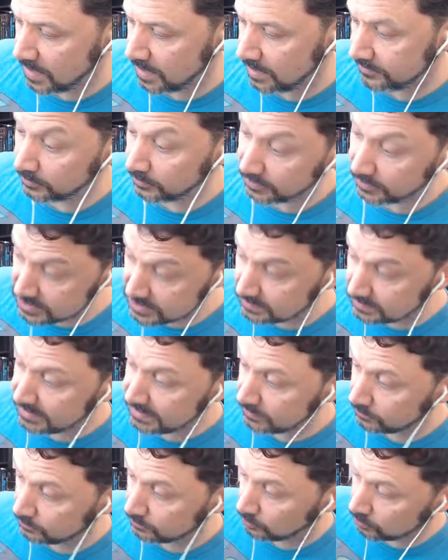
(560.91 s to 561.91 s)
Uh, there is some
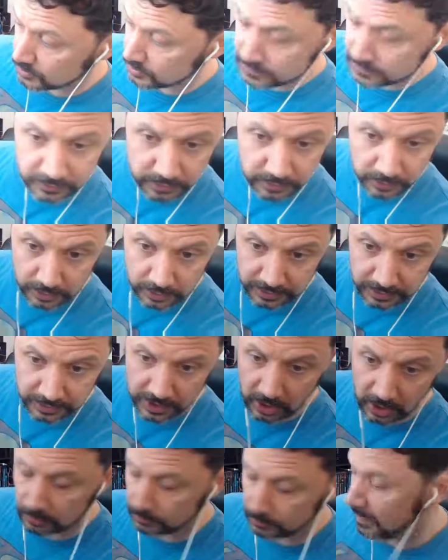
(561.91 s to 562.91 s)
neat rules for
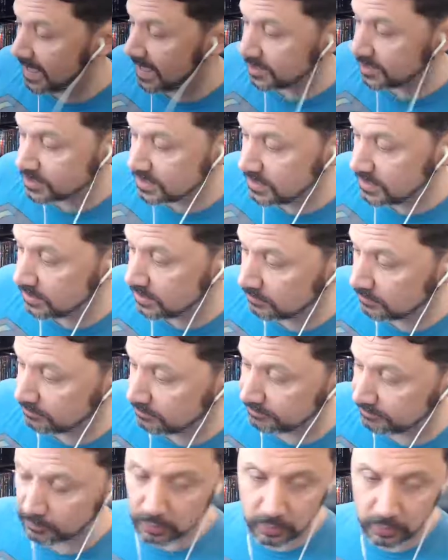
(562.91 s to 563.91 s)
null magic in here and
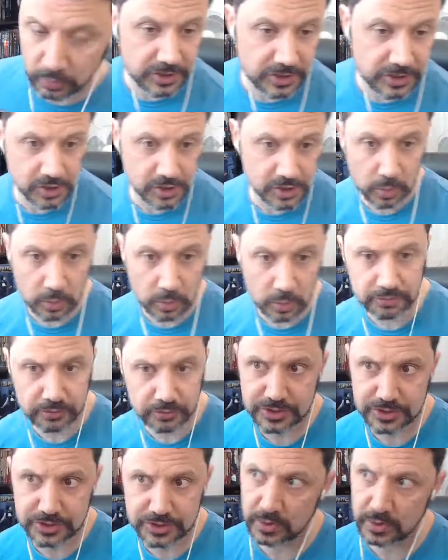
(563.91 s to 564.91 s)
void shoals,
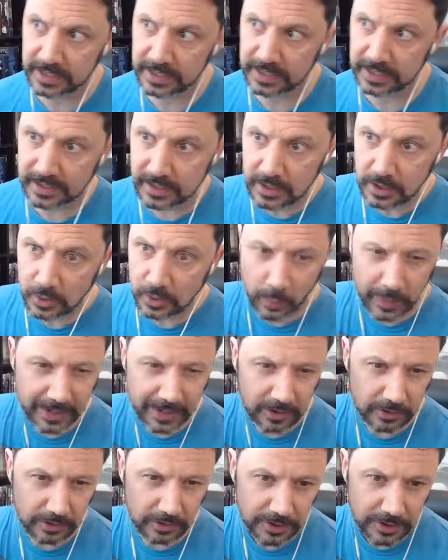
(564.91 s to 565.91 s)
which are sort of like
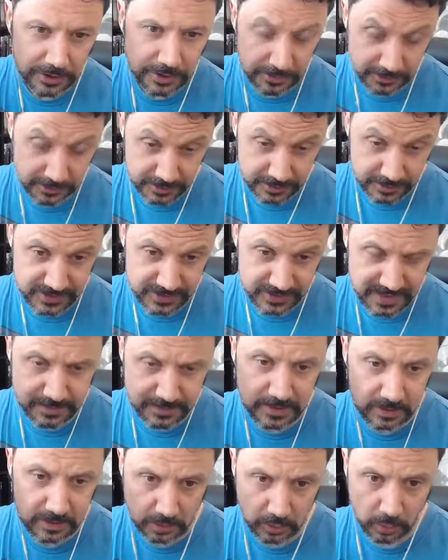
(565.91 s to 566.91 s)
where the
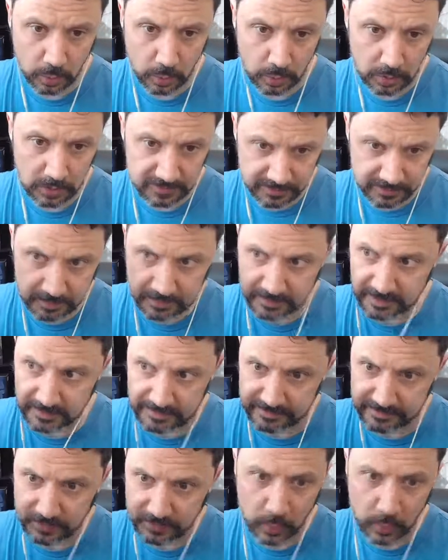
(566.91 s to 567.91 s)
demon lord from the
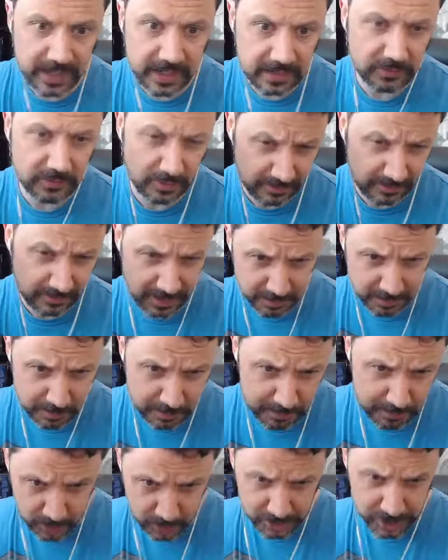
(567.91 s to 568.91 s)
void sort of like
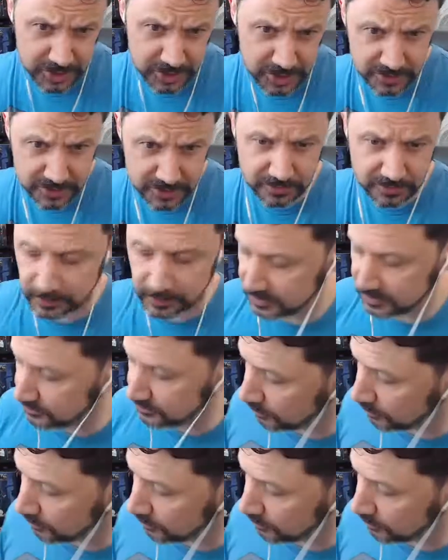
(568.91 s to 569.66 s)
pushes through into